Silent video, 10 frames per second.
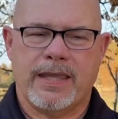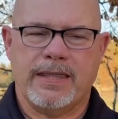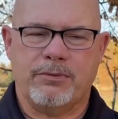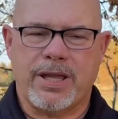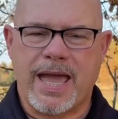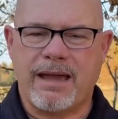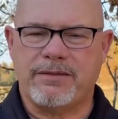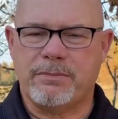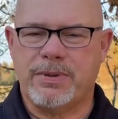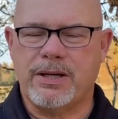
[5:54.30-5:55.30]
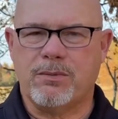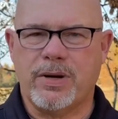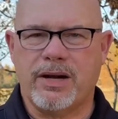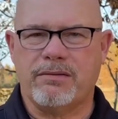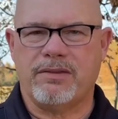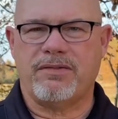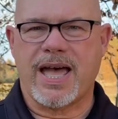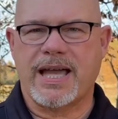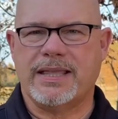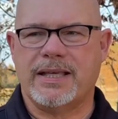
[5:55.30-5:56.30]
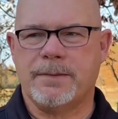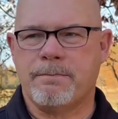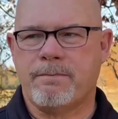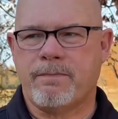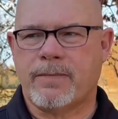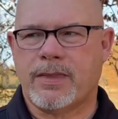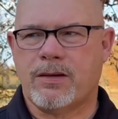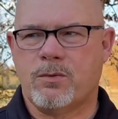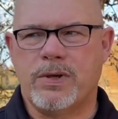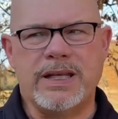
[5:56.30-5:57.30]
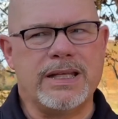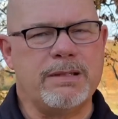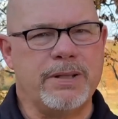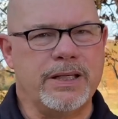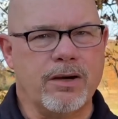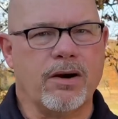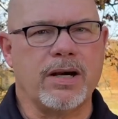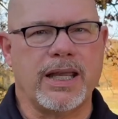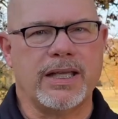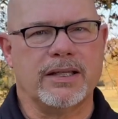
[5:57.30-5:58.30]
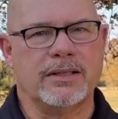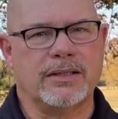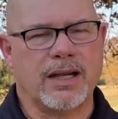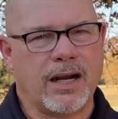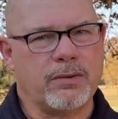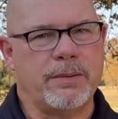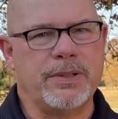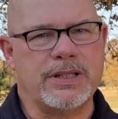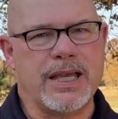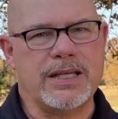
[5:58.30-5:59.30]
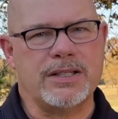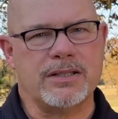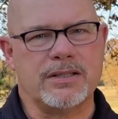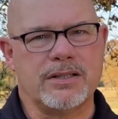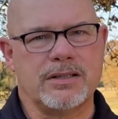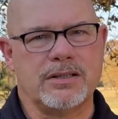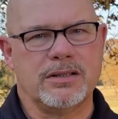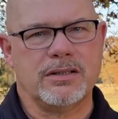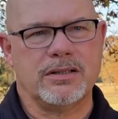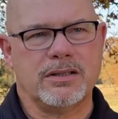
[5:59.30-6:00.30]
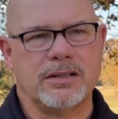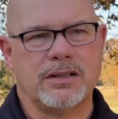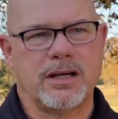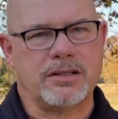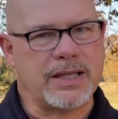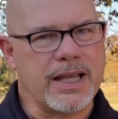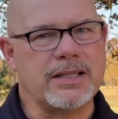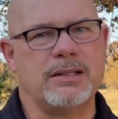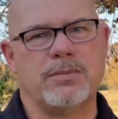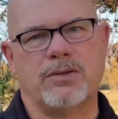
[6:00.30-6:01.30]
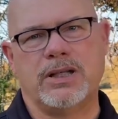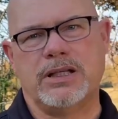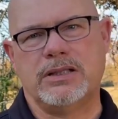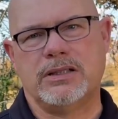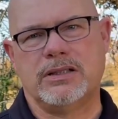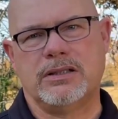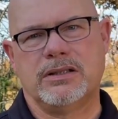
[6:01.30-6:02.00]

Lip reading: then we have to be aware of the fact that we need to be guarding our reputations, our testimonies,